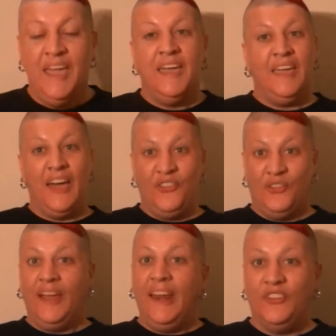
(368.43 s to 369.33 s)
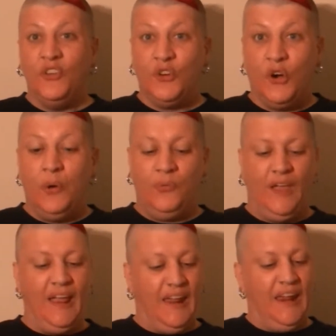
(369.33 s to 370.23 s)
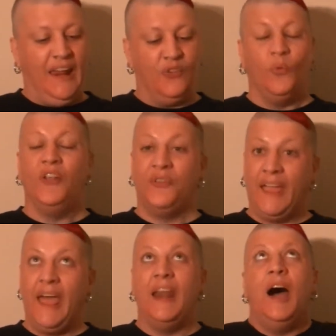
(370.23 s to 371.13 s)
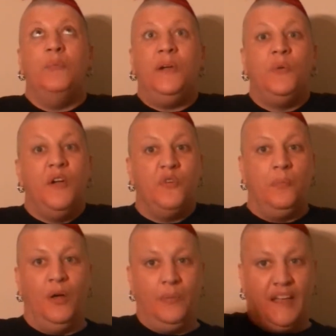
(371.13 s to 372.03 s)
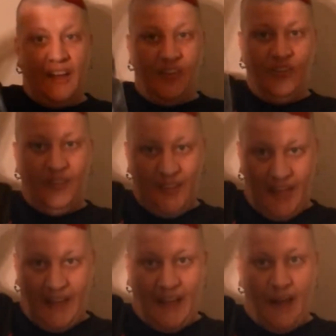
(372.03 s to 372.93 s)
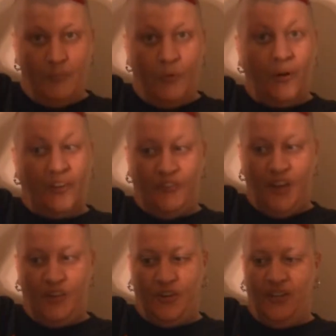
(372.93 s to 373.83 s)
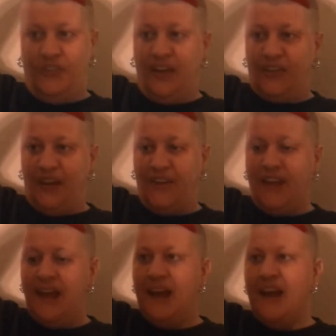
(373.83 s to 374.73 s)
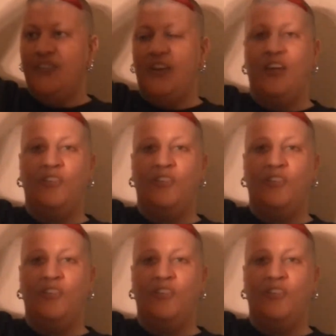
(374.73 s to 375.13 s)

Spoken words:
yes, ladies and germs, it is once again unbelievable because I got more extensions. Yes, I did. These